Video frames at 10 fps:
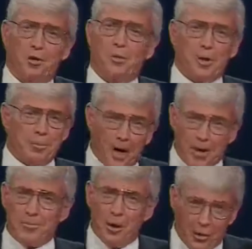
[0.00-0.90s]
will
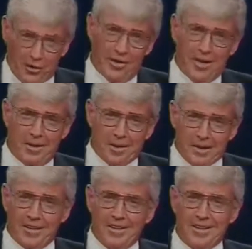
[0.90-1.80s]
Bob Dole. I
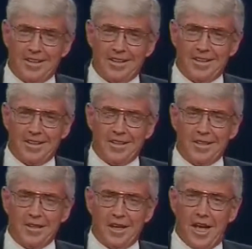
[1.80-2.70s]
mean,
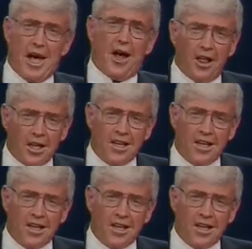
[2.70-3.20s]
Al,